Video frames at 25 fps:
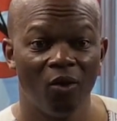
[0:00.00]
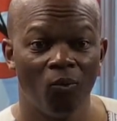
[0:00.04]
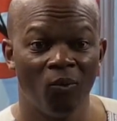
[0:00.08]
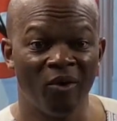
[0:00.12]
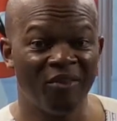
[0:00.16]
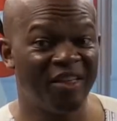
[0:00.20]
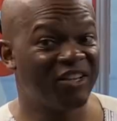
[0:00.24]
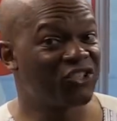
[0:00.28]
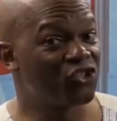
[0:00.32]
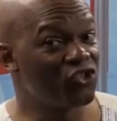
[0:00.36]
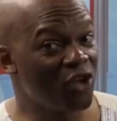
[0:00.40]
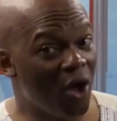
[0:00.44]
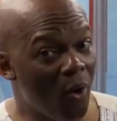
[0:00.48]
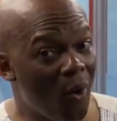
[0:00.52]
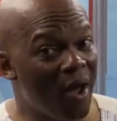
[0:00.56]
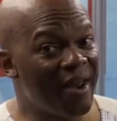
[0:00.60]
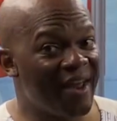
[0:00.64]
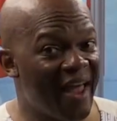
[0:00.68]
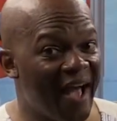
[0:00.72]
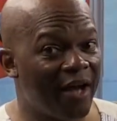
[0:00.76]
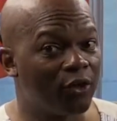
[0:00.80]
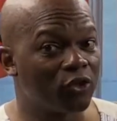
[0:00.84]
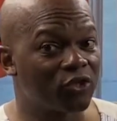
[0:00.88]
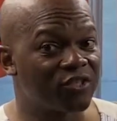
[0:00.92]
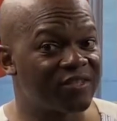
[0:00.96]
where there's no one
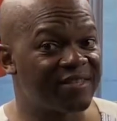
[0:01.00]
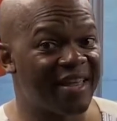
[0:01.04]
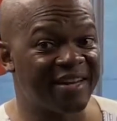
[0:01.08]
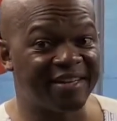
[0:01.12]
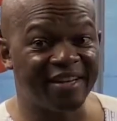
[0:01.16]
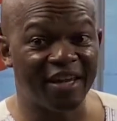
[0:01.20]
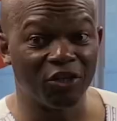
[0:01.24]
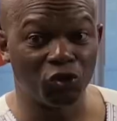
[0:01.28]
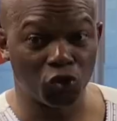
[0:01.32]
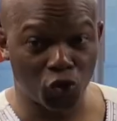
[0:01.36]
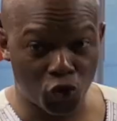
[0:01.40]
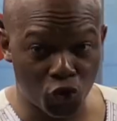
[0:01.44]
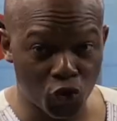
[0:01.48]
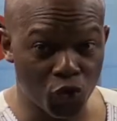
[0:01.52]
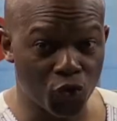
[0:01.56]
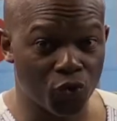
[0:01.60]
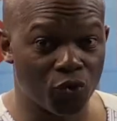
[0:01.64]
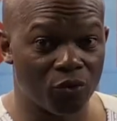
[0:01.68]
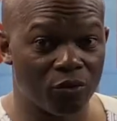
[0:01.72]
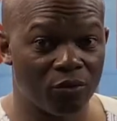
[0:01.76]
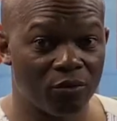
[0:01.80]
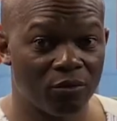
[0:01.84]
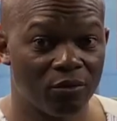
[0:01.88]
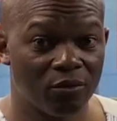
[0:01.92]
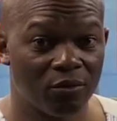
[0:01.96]
else that can
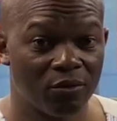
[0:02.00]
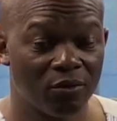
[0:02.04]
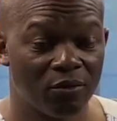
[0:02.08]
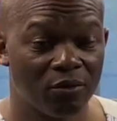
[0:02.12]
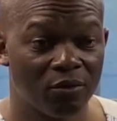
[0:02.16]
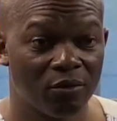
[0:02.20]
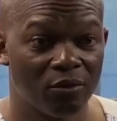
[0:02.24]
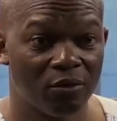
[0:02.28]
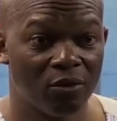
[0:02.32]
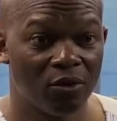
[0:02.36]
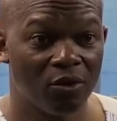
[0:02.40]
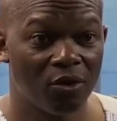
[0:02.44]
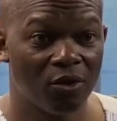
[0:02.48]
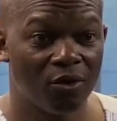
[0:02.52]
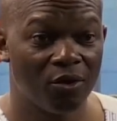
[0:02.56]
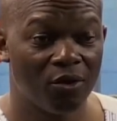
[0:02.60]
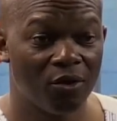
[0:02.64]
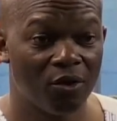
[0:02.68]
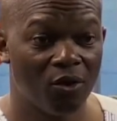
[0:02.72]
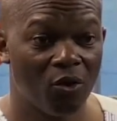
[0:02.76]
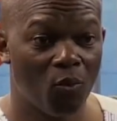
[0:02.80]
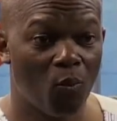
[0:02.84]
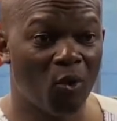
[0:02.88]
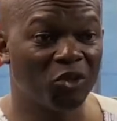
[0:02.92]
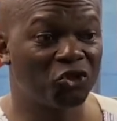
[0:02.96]
do
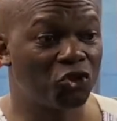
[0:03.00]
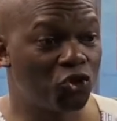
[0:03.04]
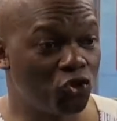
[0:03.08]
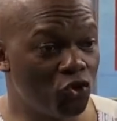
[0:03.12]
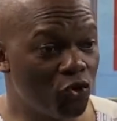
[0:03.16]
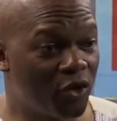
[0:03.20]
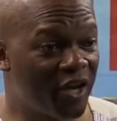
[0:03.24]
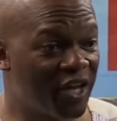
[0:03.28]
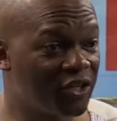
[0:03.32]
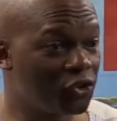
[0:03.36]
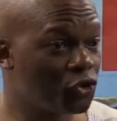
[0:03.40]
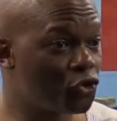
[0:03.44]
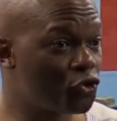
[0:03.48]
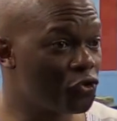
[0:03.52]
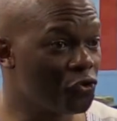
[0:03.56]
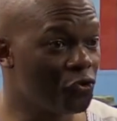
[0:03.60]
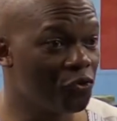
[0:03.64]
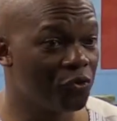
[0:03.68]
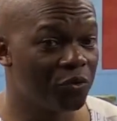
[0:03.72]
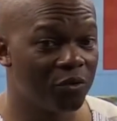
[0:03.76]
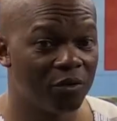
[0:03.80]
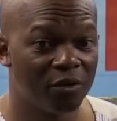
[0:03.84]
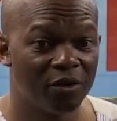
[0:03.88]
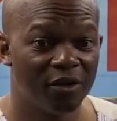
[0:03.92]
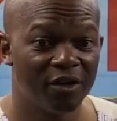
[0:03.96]
what you can do
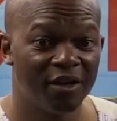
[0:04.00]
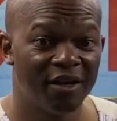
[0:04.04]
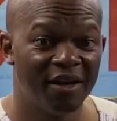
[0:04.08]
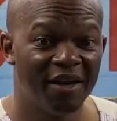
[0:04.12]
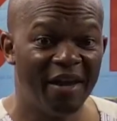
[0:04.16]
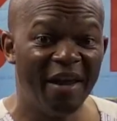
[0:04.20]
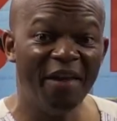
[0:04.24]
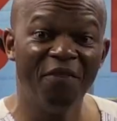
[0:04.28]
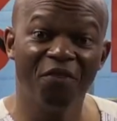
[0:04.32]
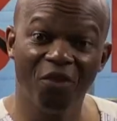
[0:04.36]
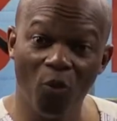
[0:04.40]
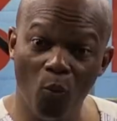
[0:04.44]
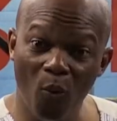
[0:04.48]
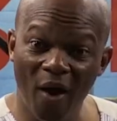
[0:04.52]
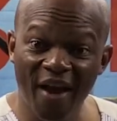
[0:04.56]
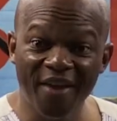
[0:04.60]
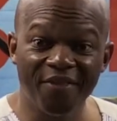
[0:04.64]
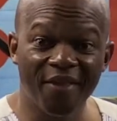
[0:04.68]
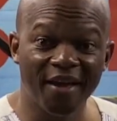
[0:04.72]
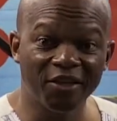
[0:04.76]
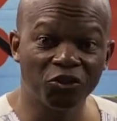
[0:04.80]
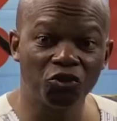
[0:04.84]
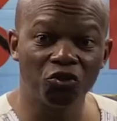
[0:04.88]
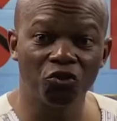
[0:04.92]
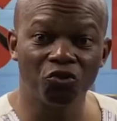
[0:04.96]
in the way
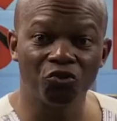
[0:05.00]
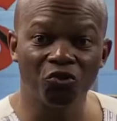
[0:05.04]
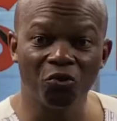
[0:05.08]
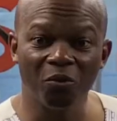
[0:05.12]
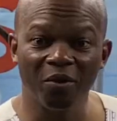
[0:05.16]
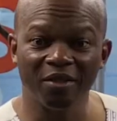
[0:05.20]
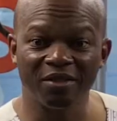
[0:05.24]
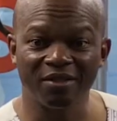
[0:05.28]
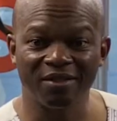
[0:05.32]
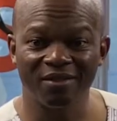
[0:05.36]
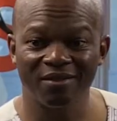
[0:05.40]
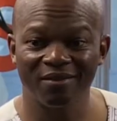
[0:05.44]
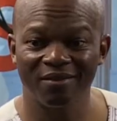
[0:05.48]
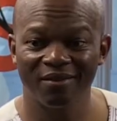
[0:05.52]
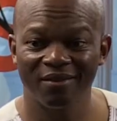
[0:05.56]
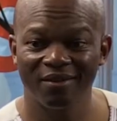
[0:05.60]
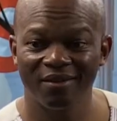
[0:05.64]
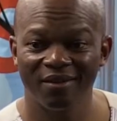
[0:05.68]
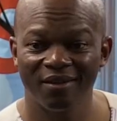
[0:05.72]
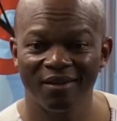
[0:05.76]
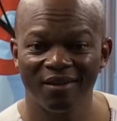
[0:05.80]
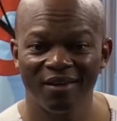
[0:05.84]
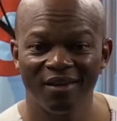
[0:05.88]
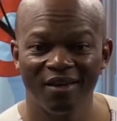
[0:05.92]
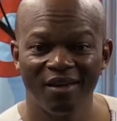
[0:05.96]
that you do it.
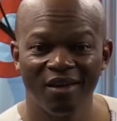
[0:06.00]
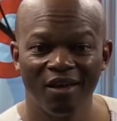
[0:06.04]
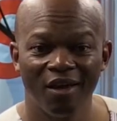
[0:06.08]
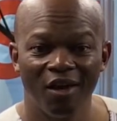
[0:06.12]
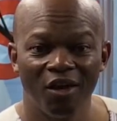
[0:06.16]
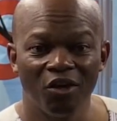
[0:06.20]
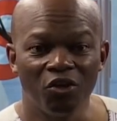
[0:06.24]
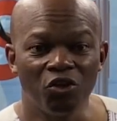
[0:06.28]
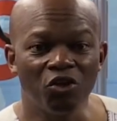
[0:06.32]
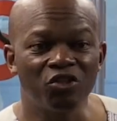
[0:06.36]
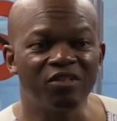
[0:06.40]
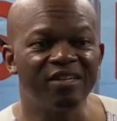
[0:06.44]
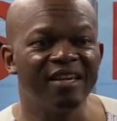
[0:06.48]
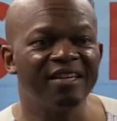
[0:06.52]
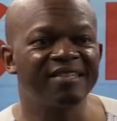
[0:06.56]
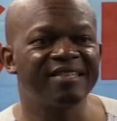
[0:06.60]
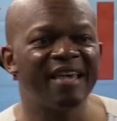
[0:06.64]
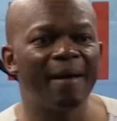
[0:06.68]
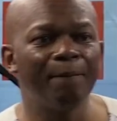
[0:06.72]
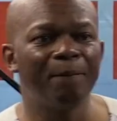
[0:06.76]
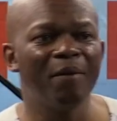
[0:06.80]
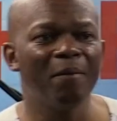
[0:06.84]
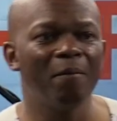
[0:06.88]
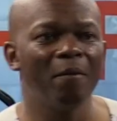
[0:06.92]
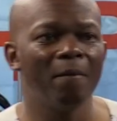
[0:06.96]
You see,
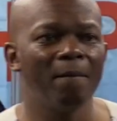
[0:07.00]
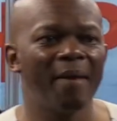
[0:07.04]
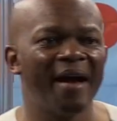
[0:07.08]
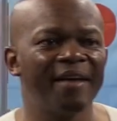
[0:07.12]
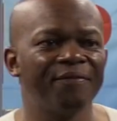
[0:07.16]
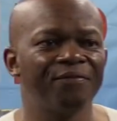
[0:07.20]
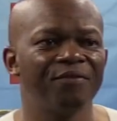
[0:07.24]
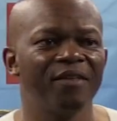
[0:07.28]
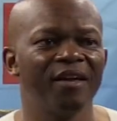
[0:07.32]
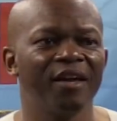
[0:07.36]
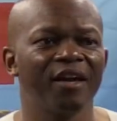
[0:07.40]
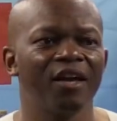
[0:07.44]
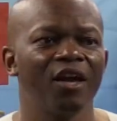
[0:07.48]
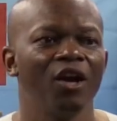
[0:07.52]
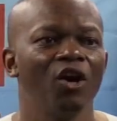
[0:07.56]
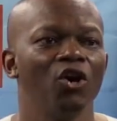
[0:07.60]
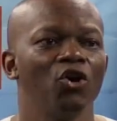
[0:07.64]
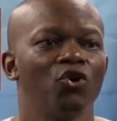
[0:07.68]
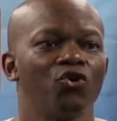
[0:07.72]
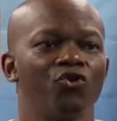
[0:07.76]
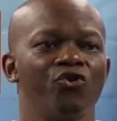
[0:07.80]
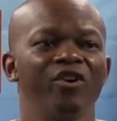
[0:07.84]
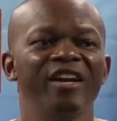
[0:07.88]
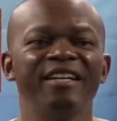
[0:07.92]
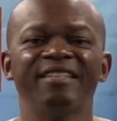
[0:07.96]
some people might think
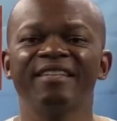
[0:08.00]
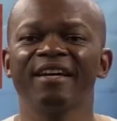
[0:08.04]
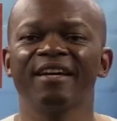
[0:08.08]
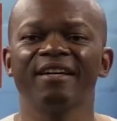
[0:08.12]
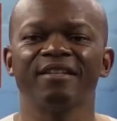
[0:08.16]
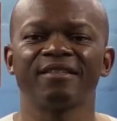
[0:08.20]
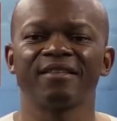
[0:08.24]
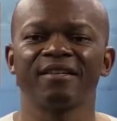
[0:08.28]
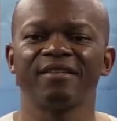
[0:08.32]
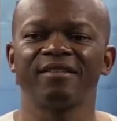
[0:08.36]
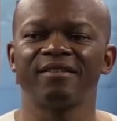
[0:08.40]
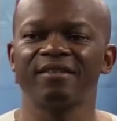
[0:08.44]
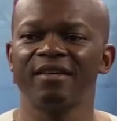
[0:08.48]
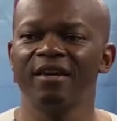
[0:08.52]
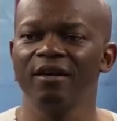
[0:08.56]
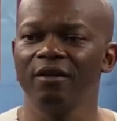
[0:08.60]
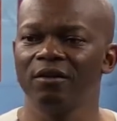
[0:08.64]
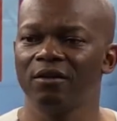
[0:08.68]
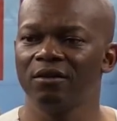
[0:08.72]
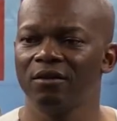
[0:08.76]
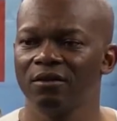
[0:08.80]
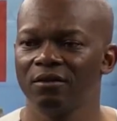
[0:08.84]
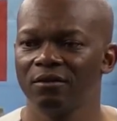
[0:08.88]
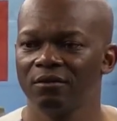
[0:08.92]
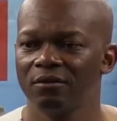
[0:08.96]
reading is a
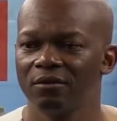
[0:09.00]
skill.